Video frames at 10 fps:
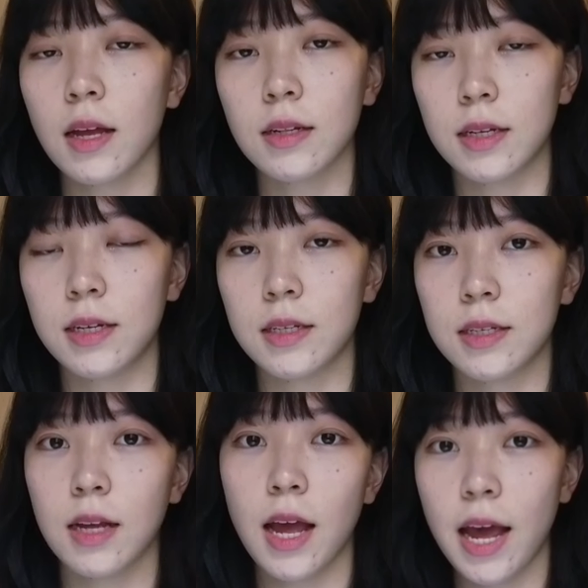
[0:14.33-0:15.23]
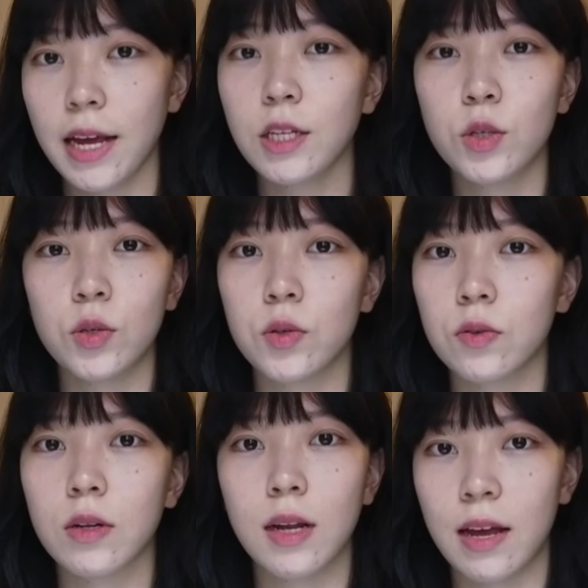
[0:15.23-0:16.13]
At least
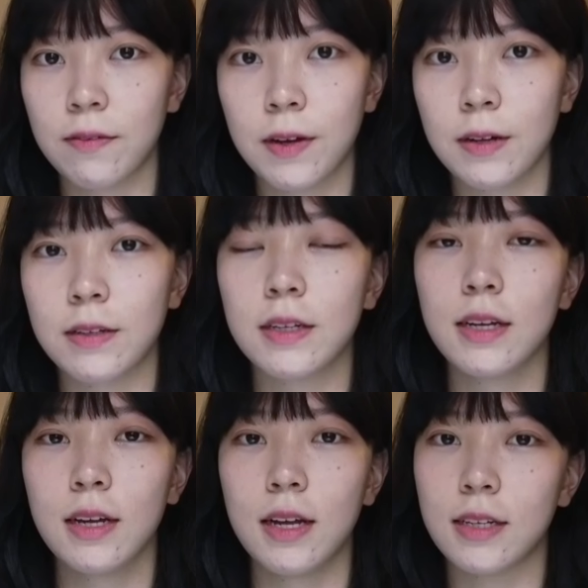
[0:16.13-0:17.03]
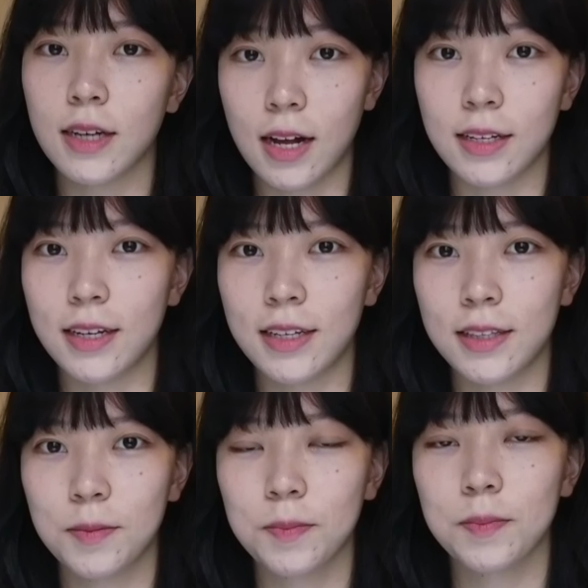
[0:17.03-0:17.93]
A2 level
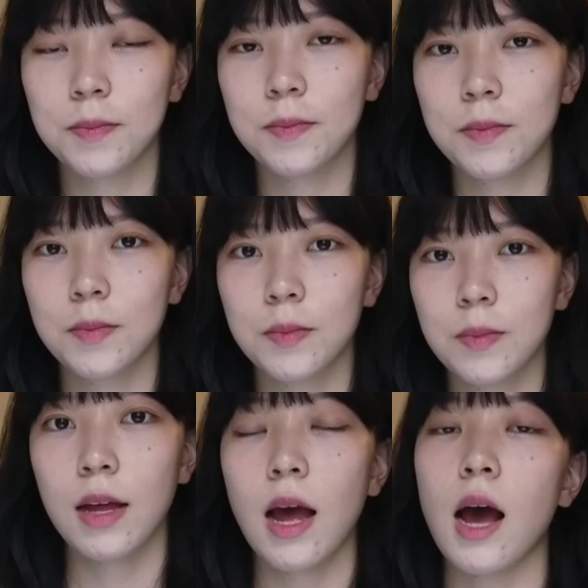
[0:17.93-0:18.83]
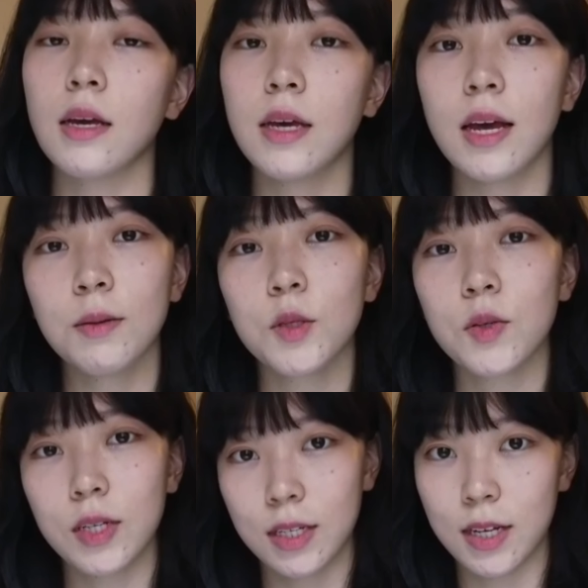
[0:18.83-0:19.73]
Italian. I came
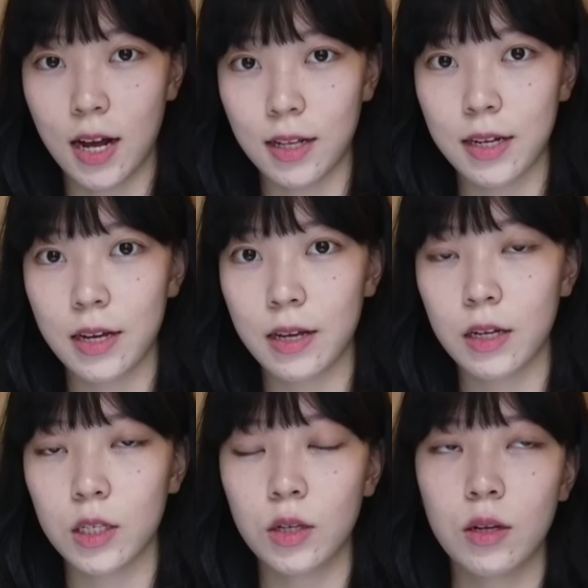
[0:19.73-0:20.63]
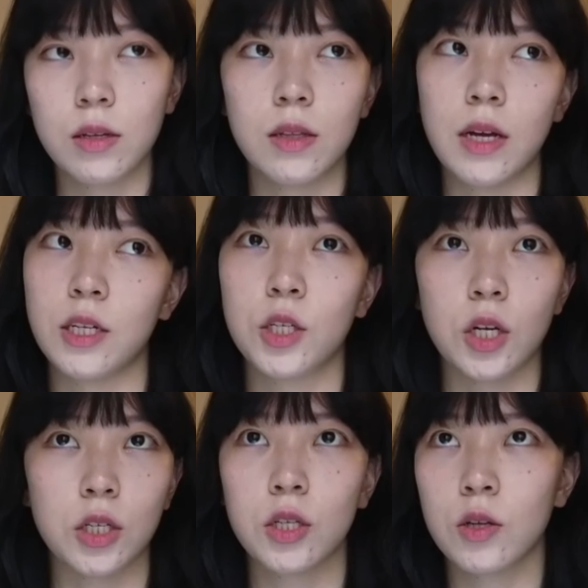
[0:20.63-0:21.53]
to Italy like
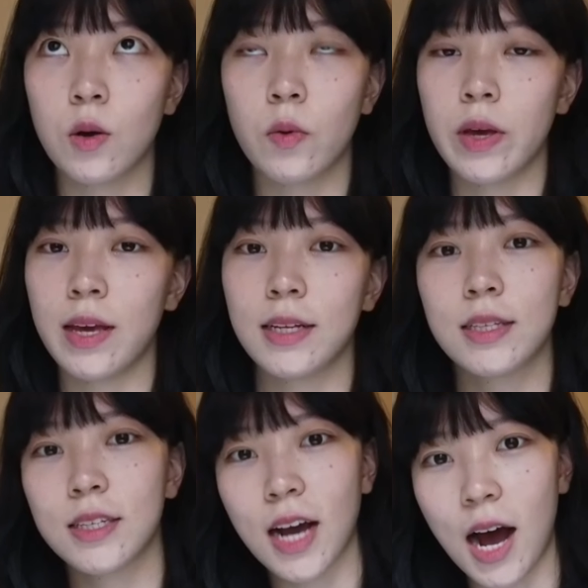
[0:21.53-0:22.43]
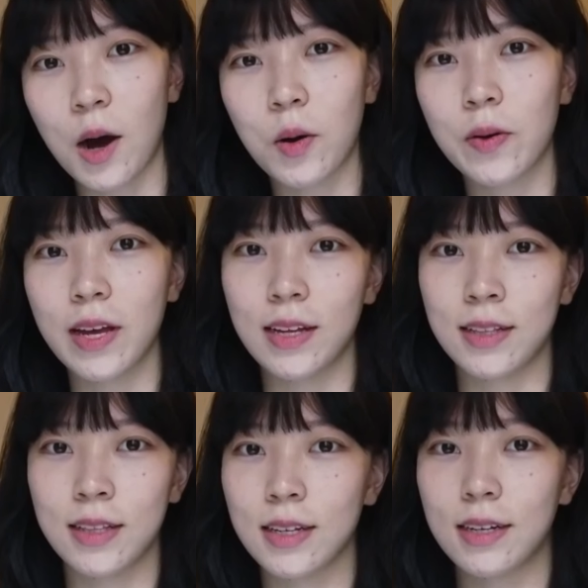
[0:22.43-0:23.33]
just knowing ciao
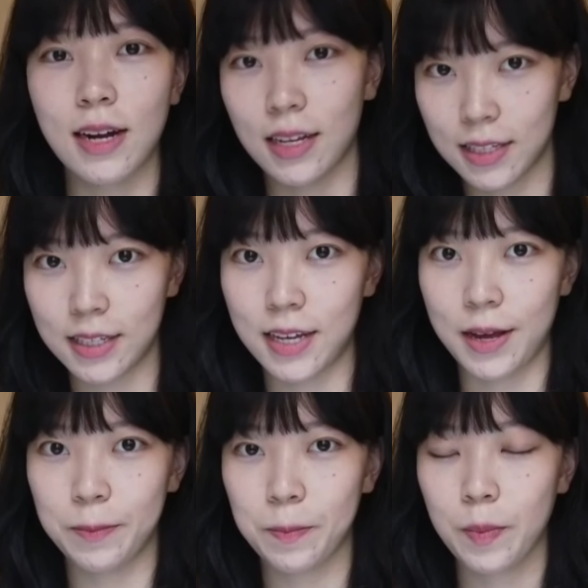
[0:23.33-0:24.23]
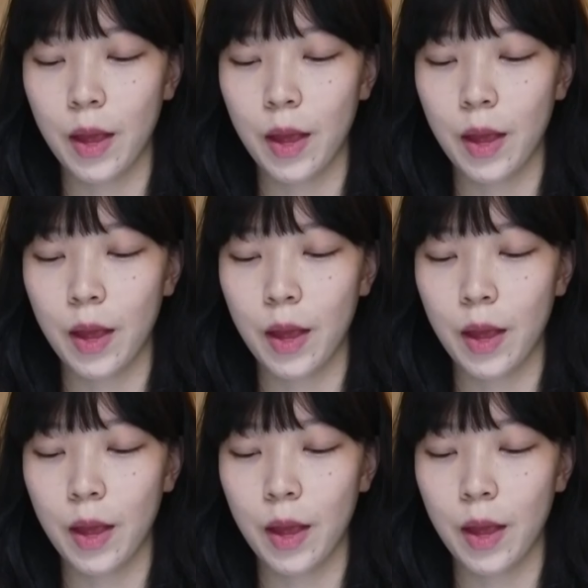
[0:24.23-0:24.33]
and the grazie.